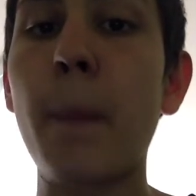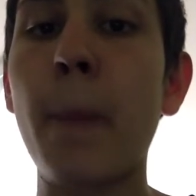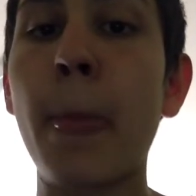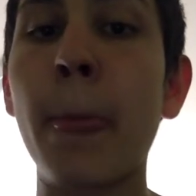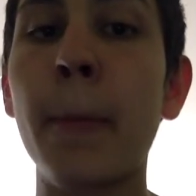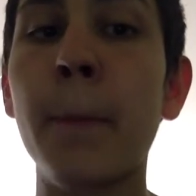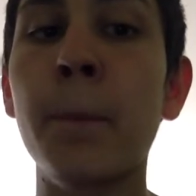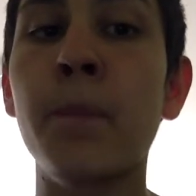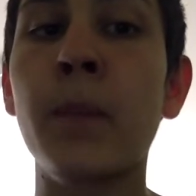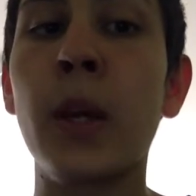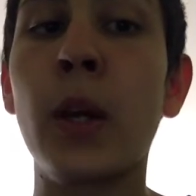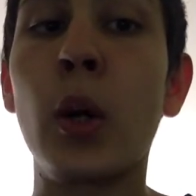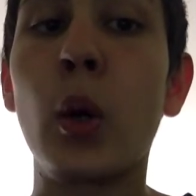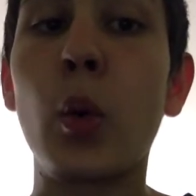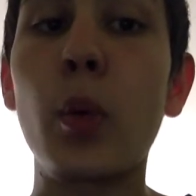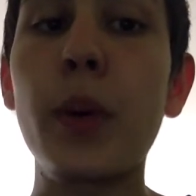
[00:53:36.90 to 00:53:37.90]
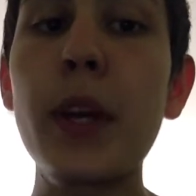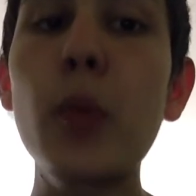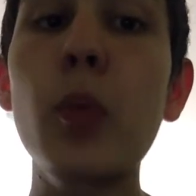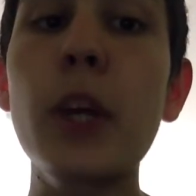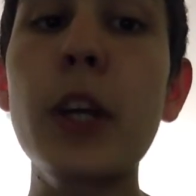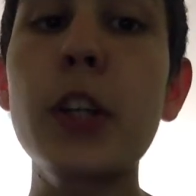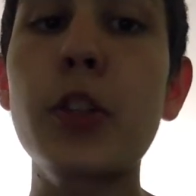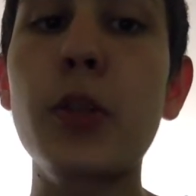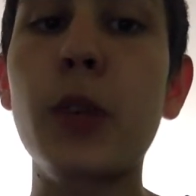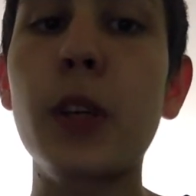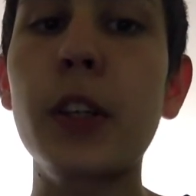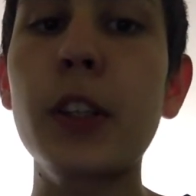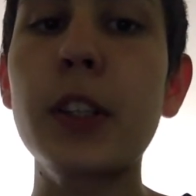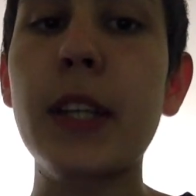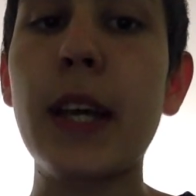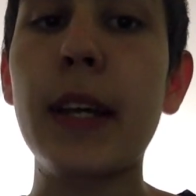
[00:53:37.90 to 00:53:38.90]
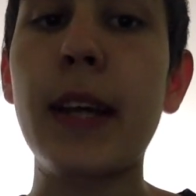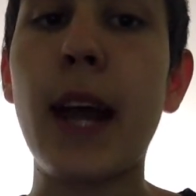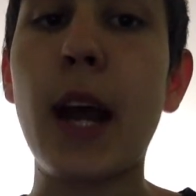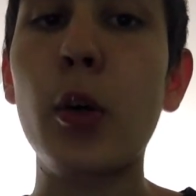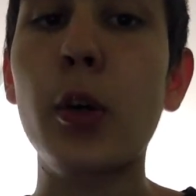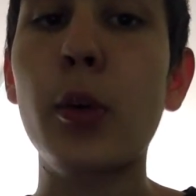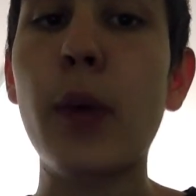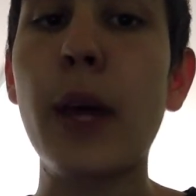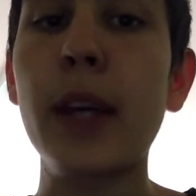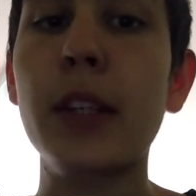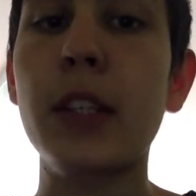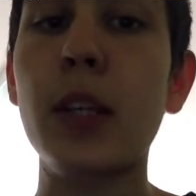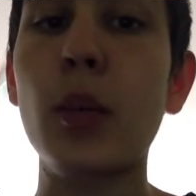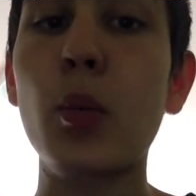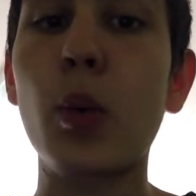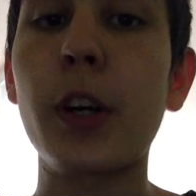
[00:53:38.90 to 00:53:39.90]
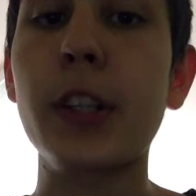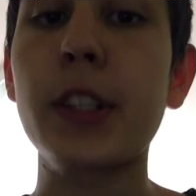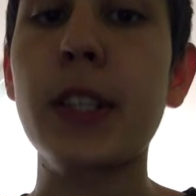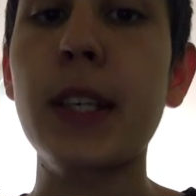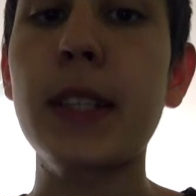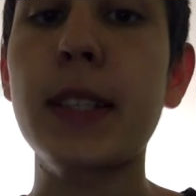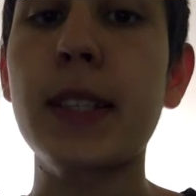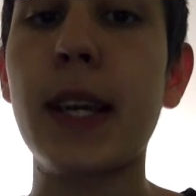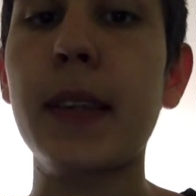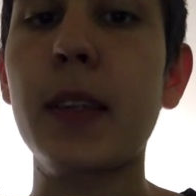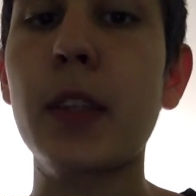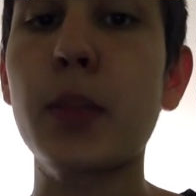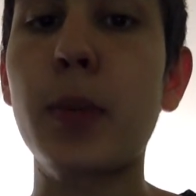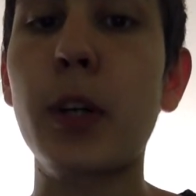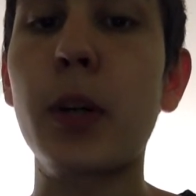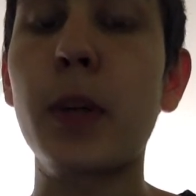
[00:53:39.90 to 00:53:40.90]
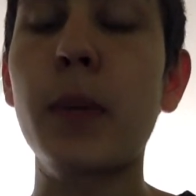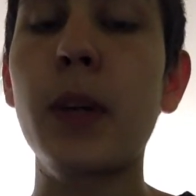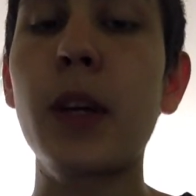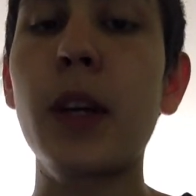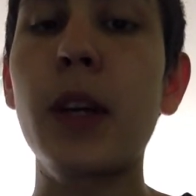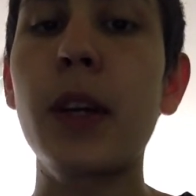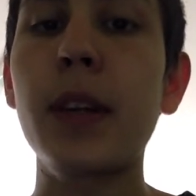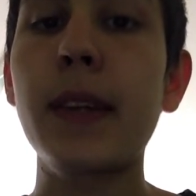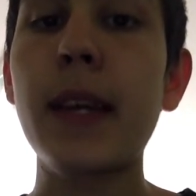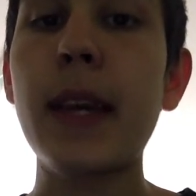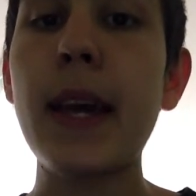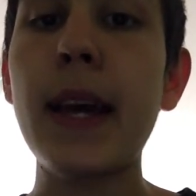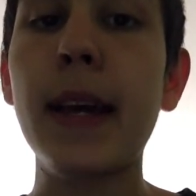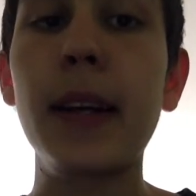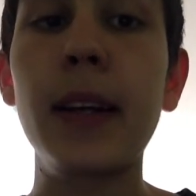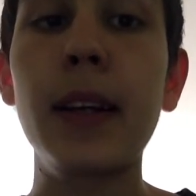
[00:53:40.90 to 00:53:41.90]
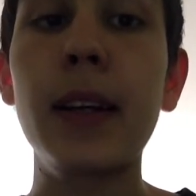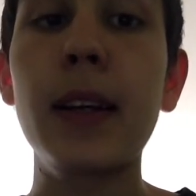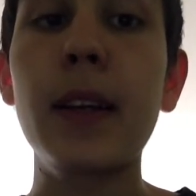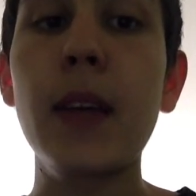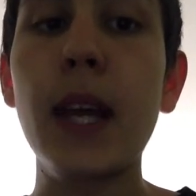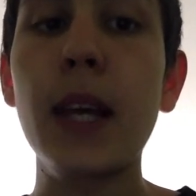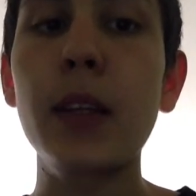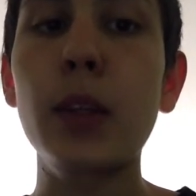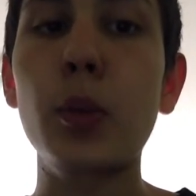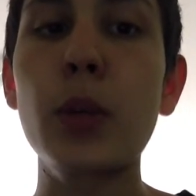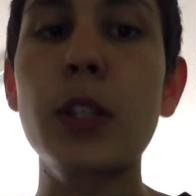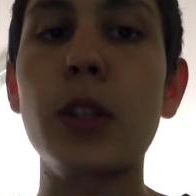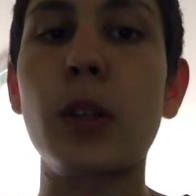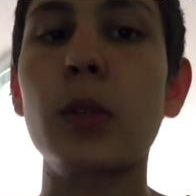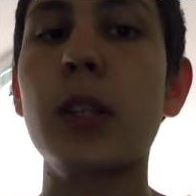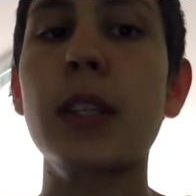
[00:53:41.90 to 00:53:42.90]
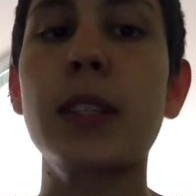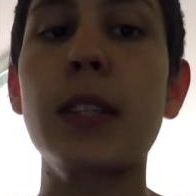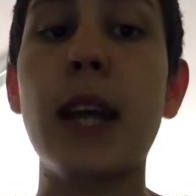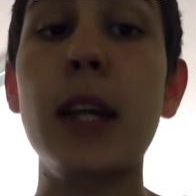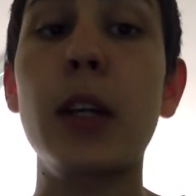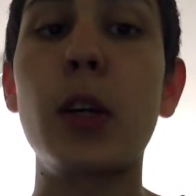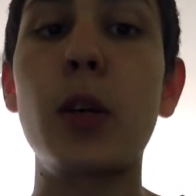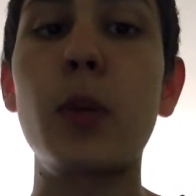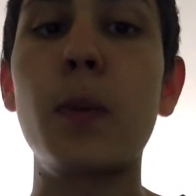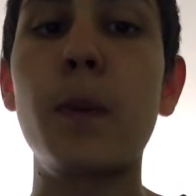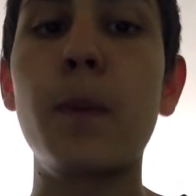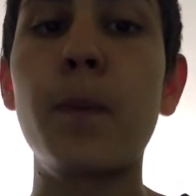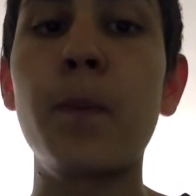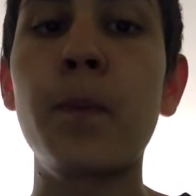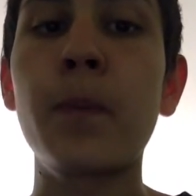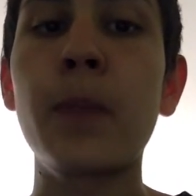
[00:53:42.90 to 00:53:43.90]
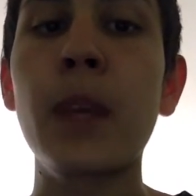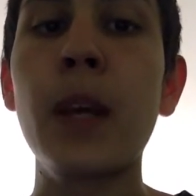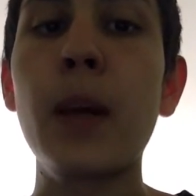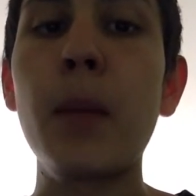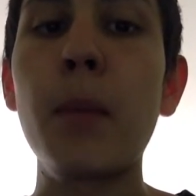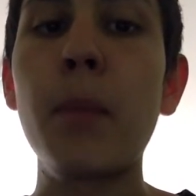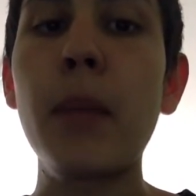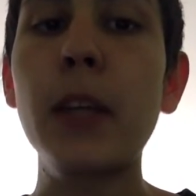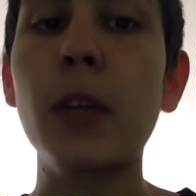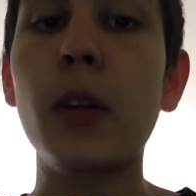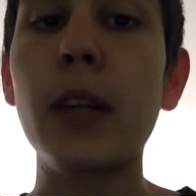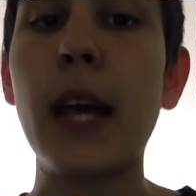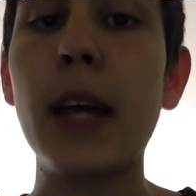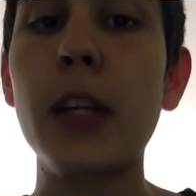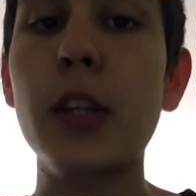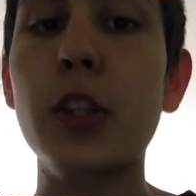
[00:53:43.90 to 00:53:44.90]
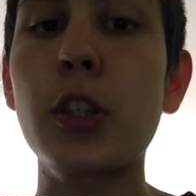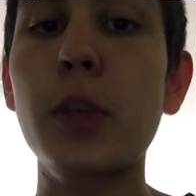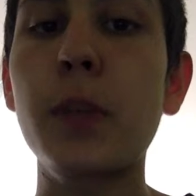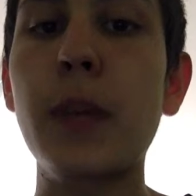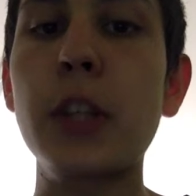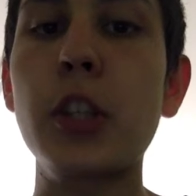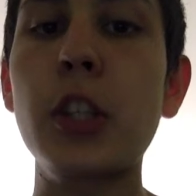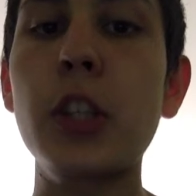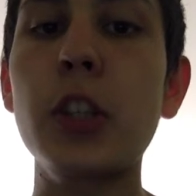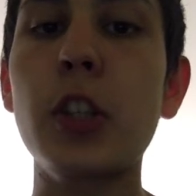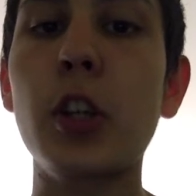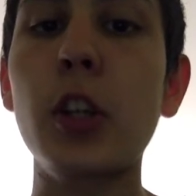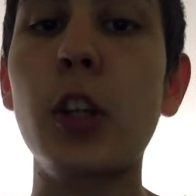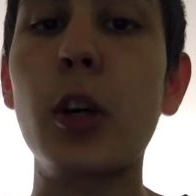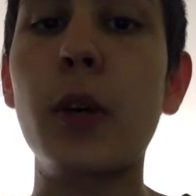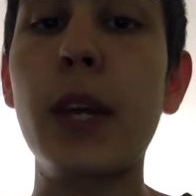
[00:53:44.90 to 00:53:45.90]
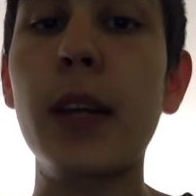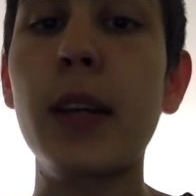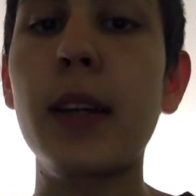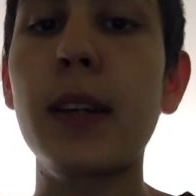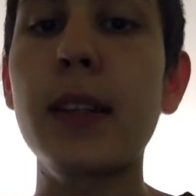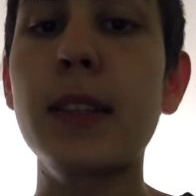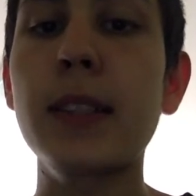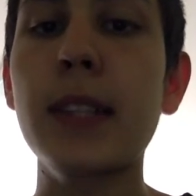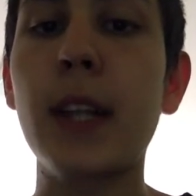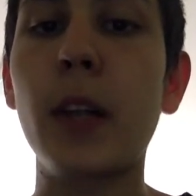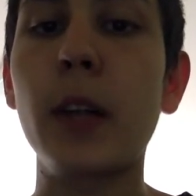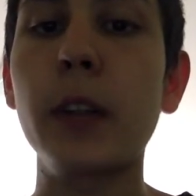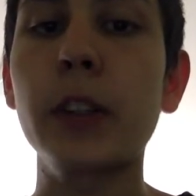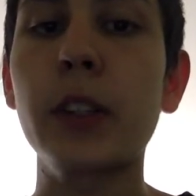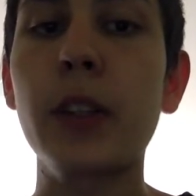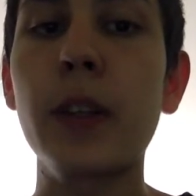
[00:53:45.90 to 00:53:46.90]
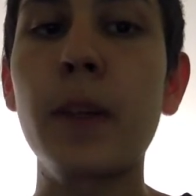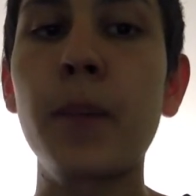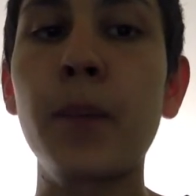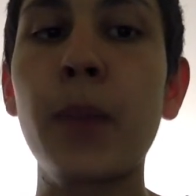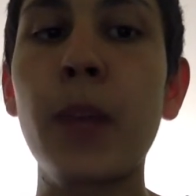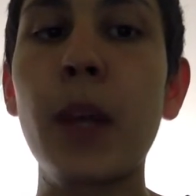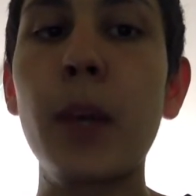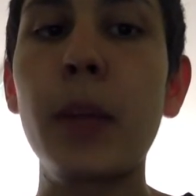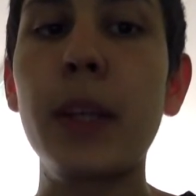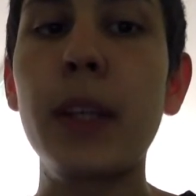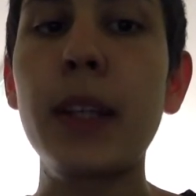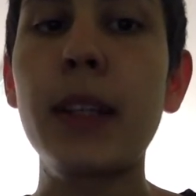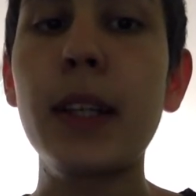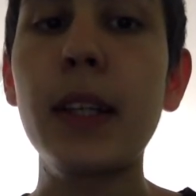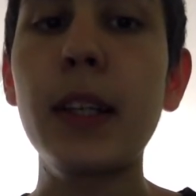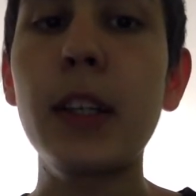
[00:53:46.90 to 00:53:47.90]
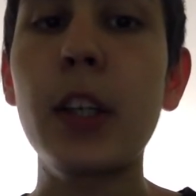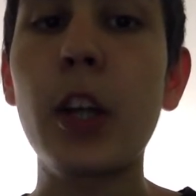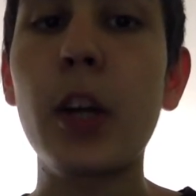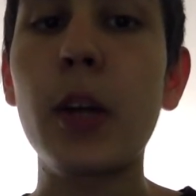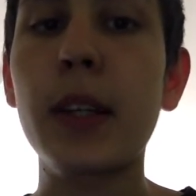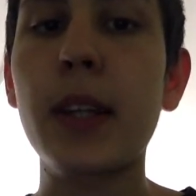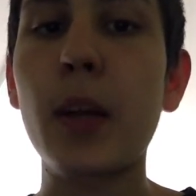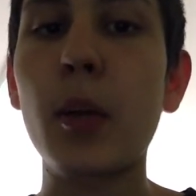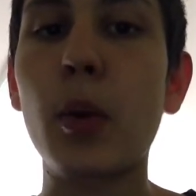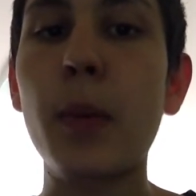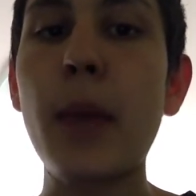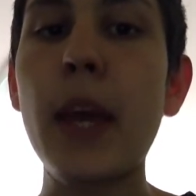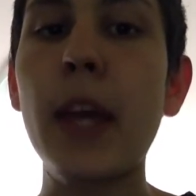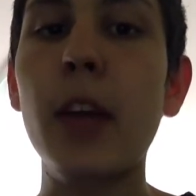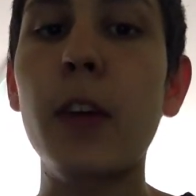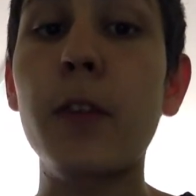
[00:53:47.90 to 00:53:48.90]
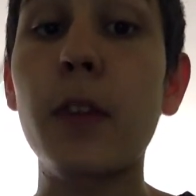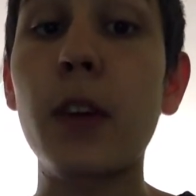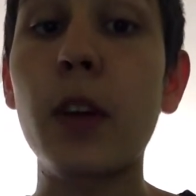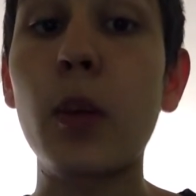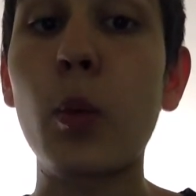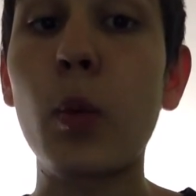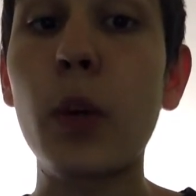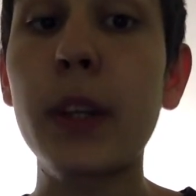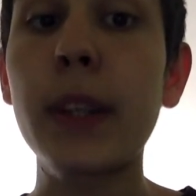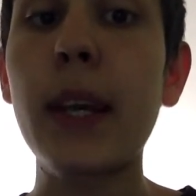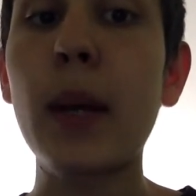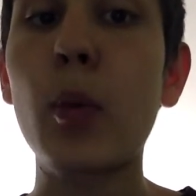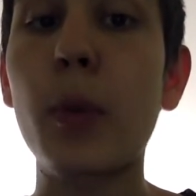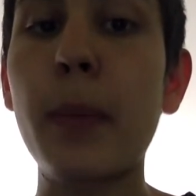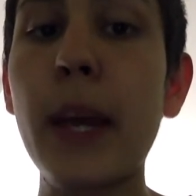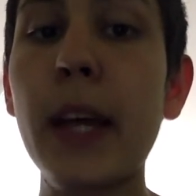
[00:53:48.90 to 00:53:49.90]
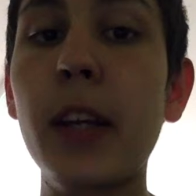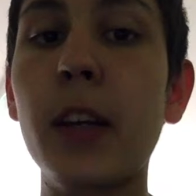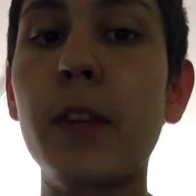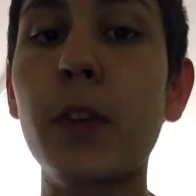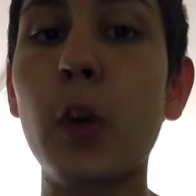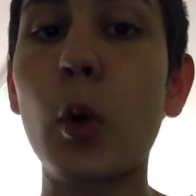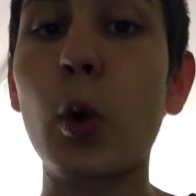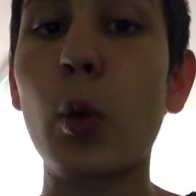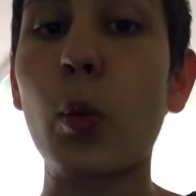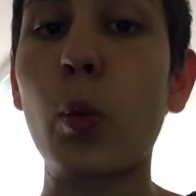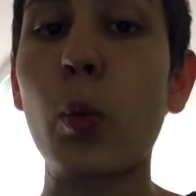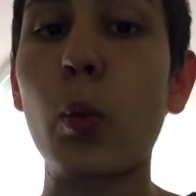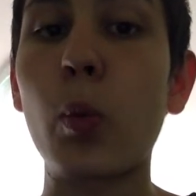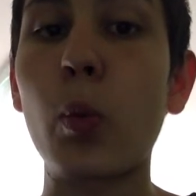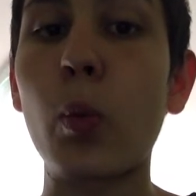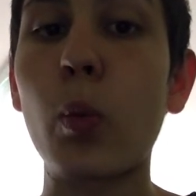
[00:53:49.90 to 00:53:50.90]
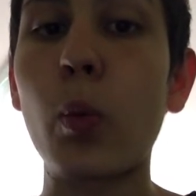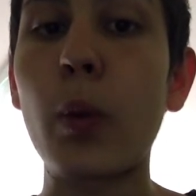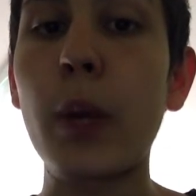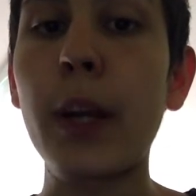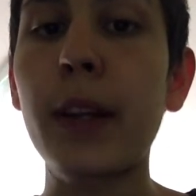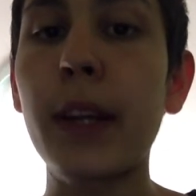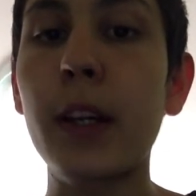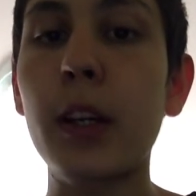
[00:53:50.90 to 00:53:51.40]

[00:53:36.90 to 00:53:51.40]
We wish to understand how heredity works inside the sperm, the egg, and the resulting zygote. Mendel had assumed that genes are located in cells, but he didn't know that what they were made of or where they could be found.